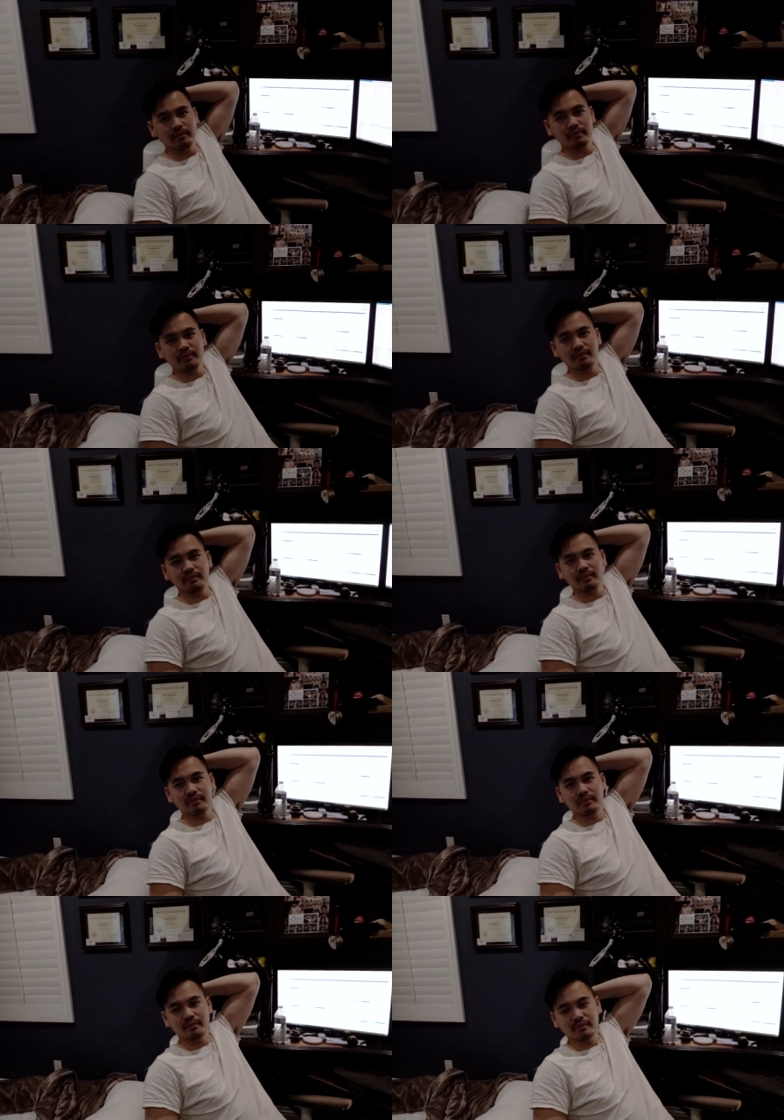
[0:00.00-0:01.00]
Gotta get milk
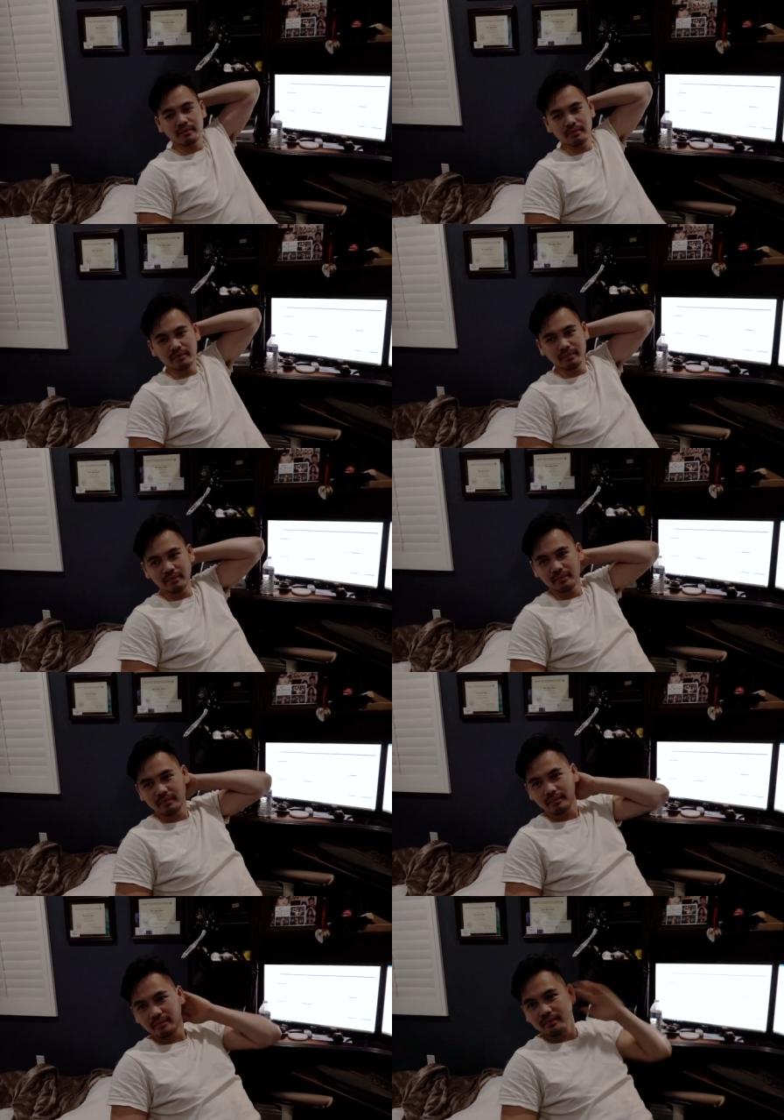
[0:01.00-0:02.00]
though. We're out
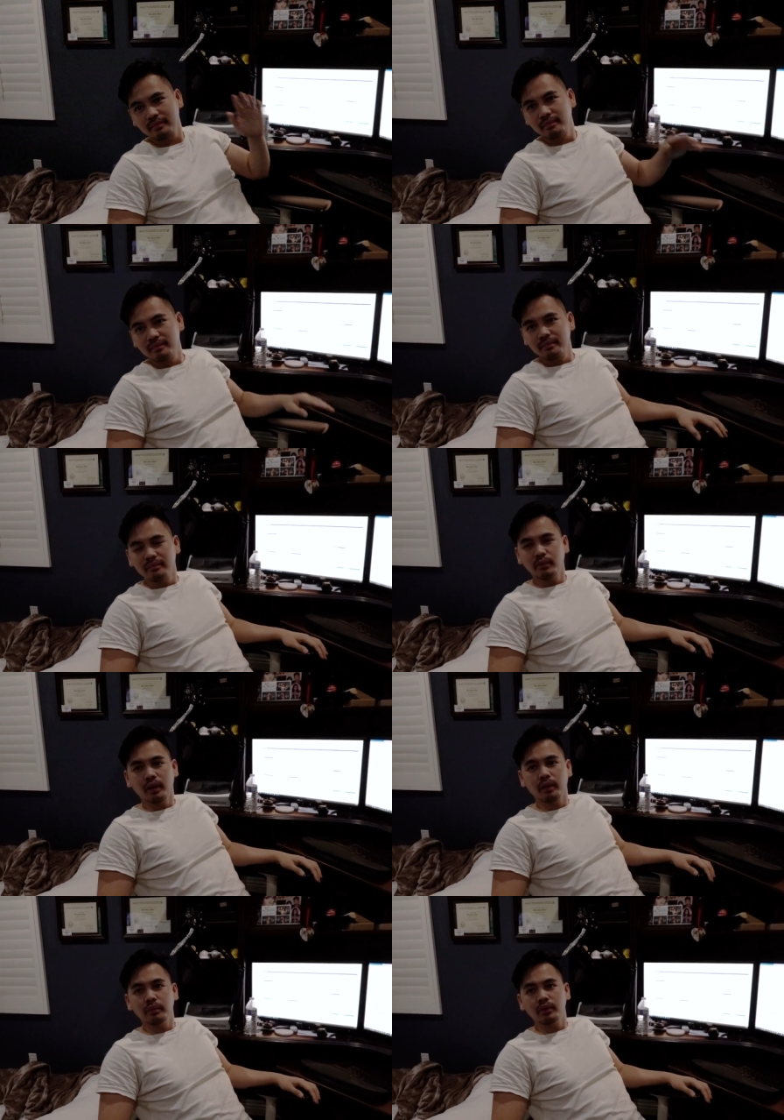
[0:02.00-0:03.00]
of milk soon. What
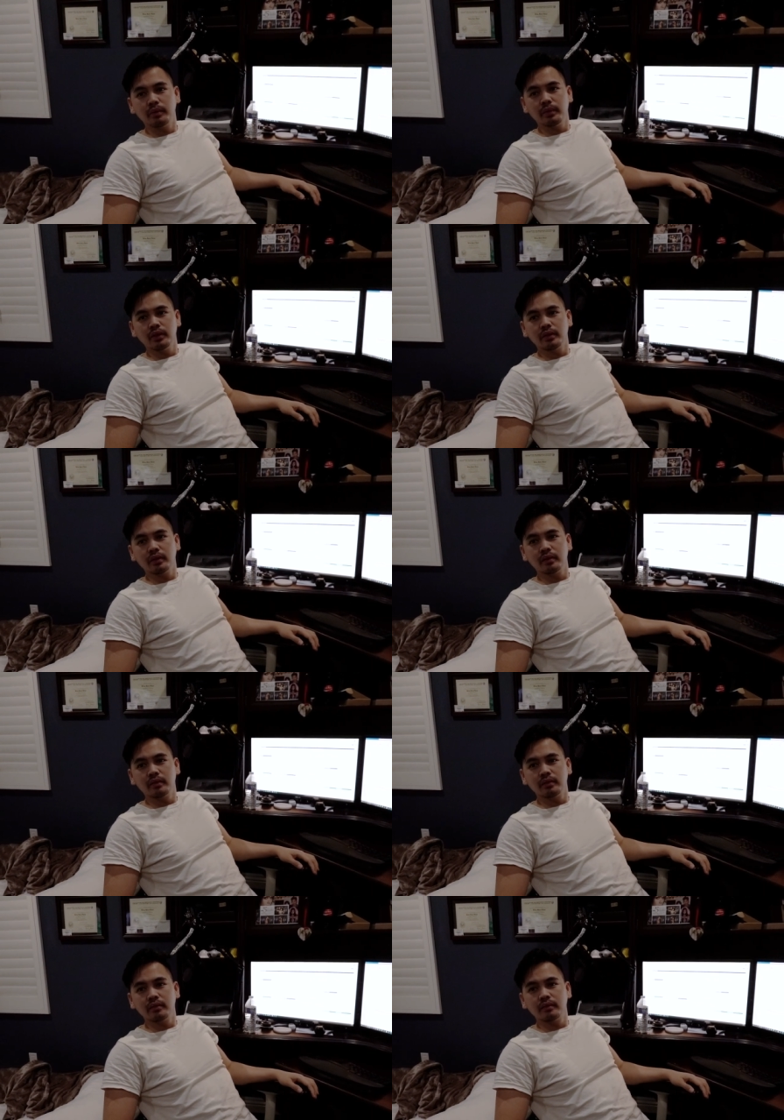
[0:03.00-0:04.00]
kind of milk you been using?
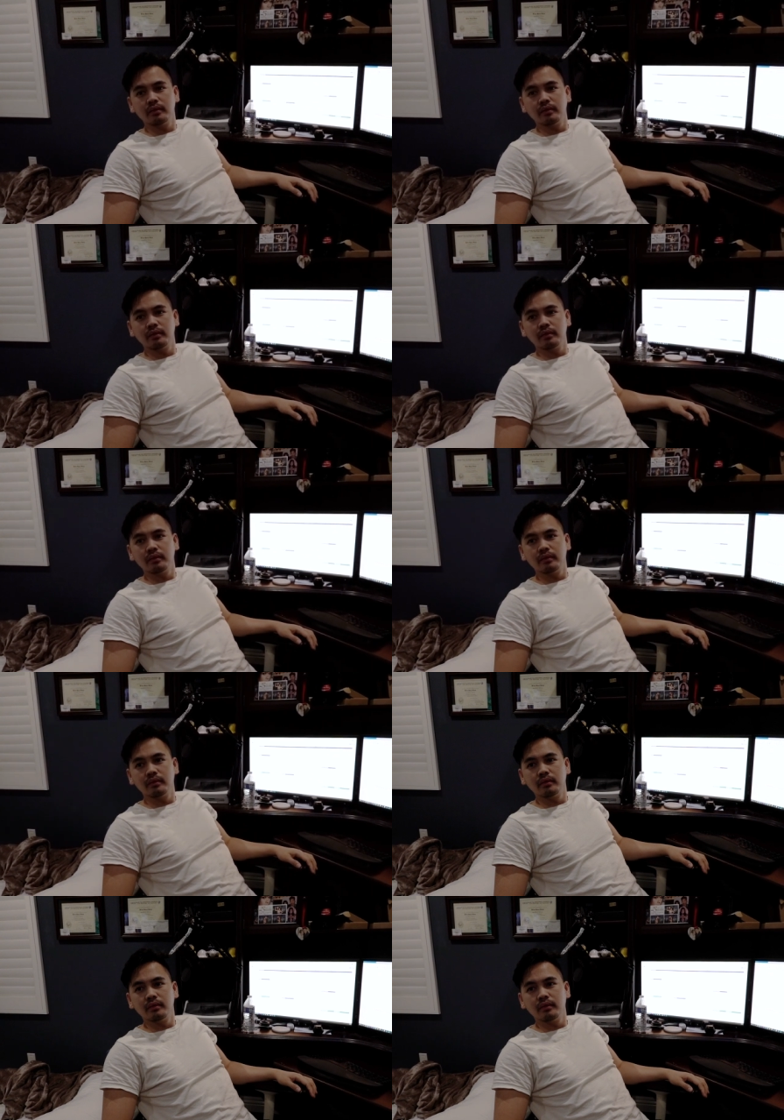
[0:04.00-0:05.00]
Two
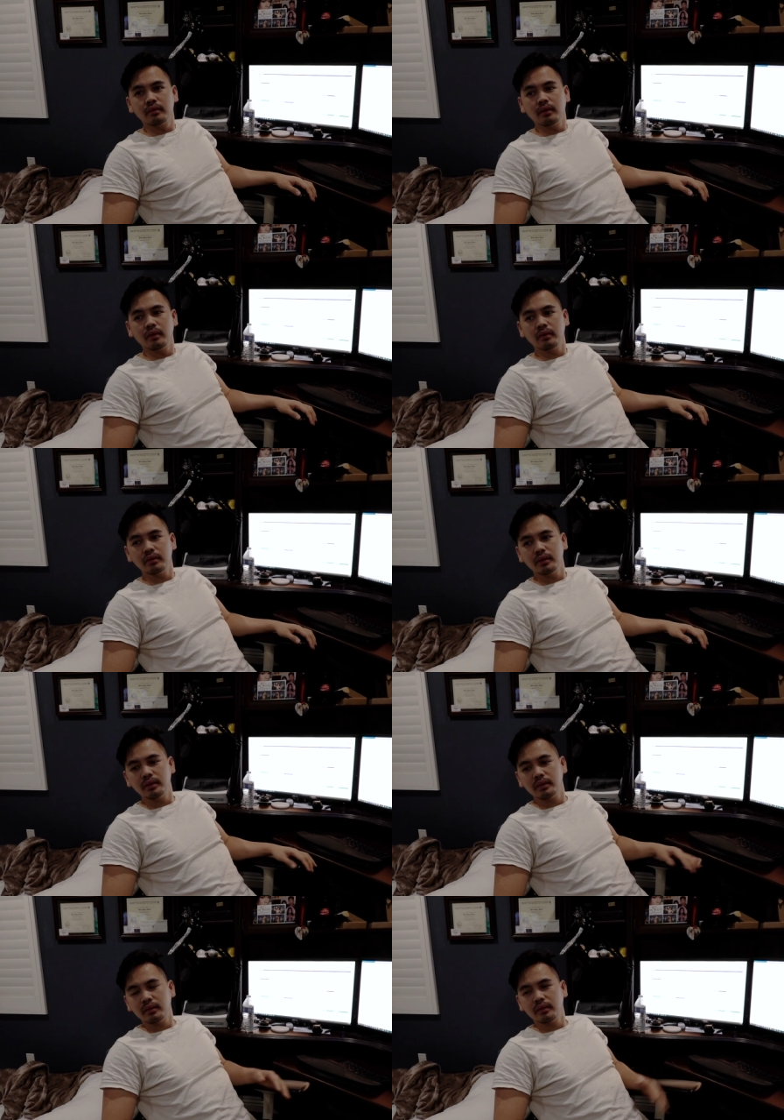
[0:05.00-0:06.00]
percent.
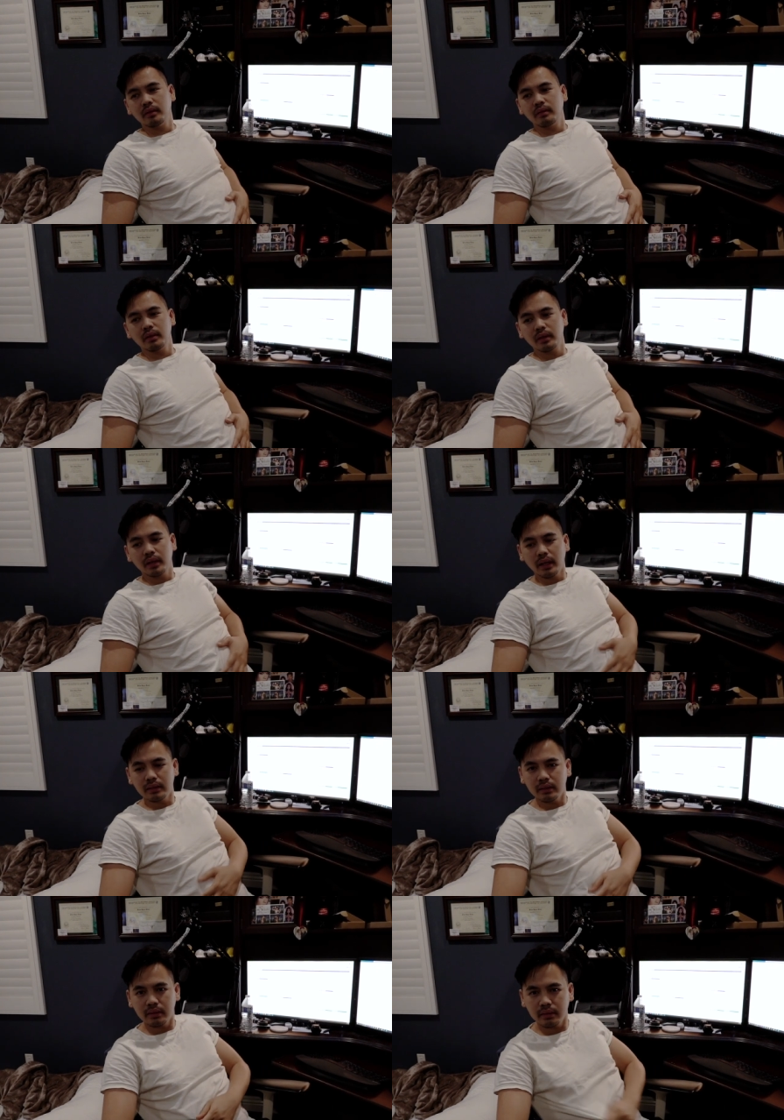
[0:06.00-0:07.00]
What are the
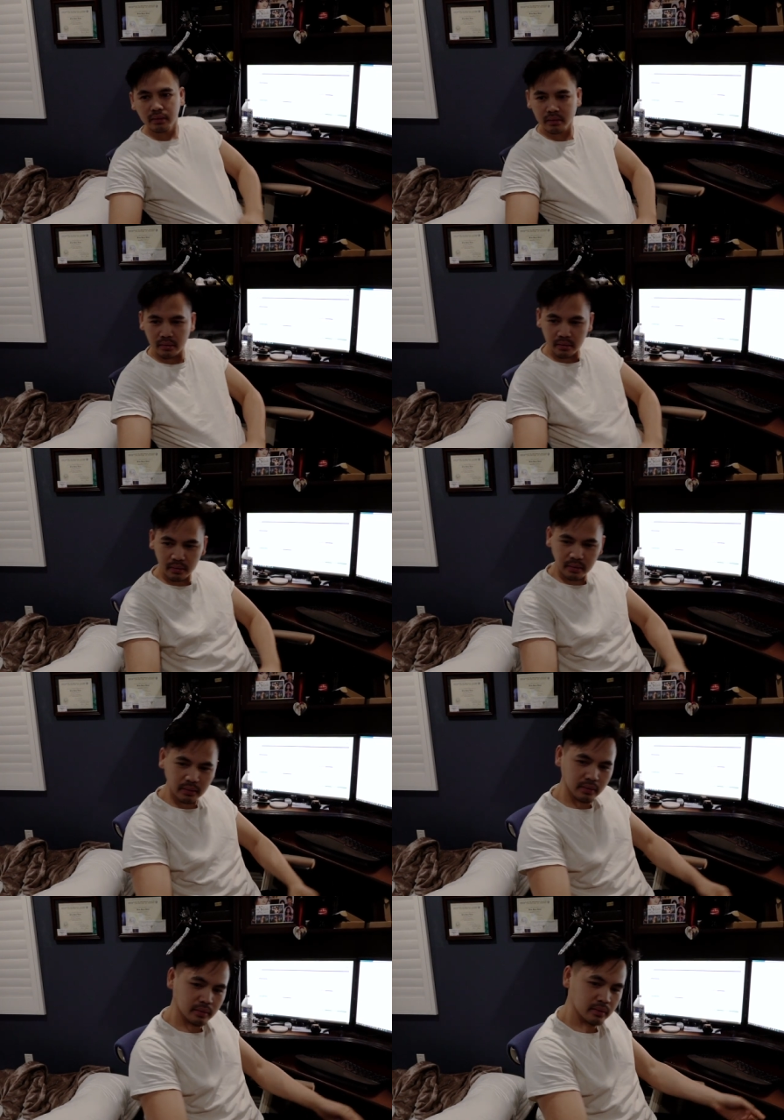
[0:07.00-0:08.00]
gases? You want to
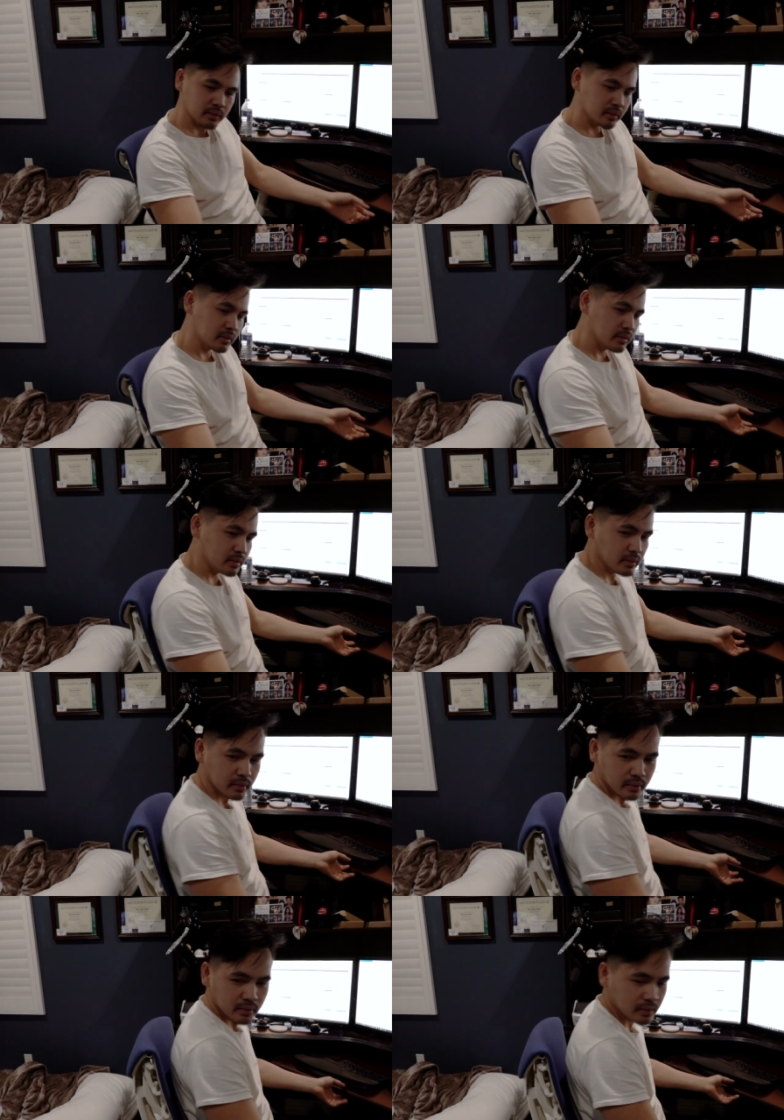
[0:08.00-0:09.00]
use soy milk?
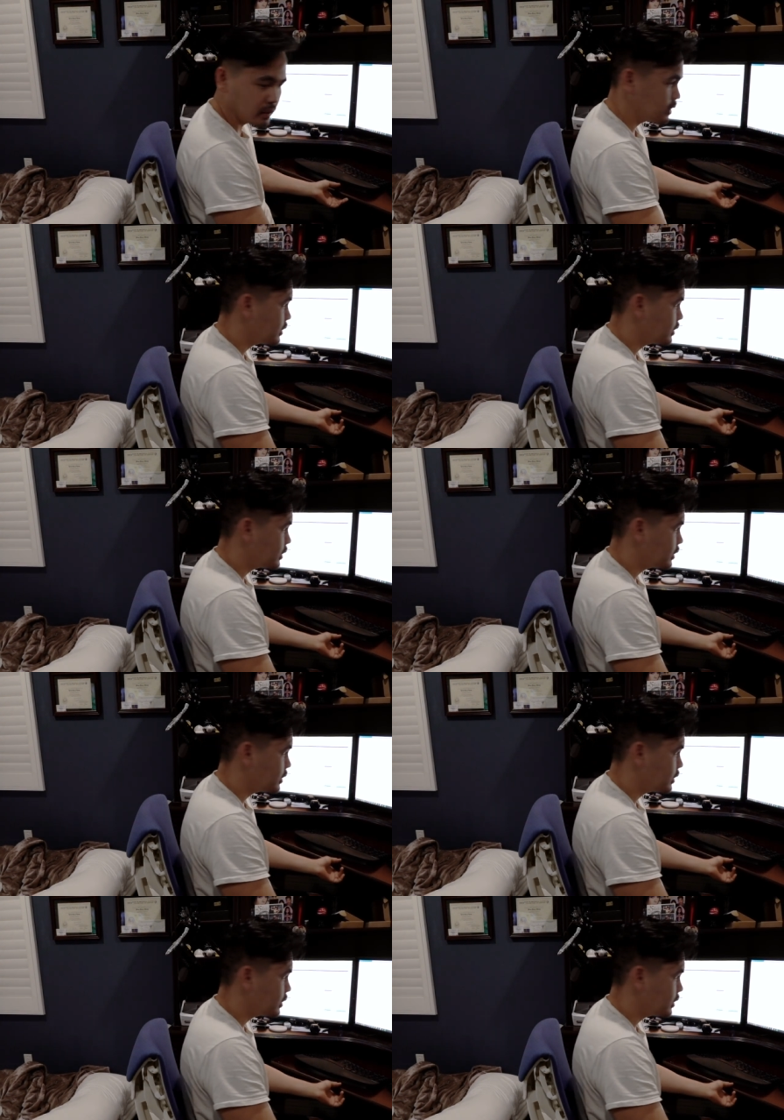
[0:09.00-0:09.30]
That's fine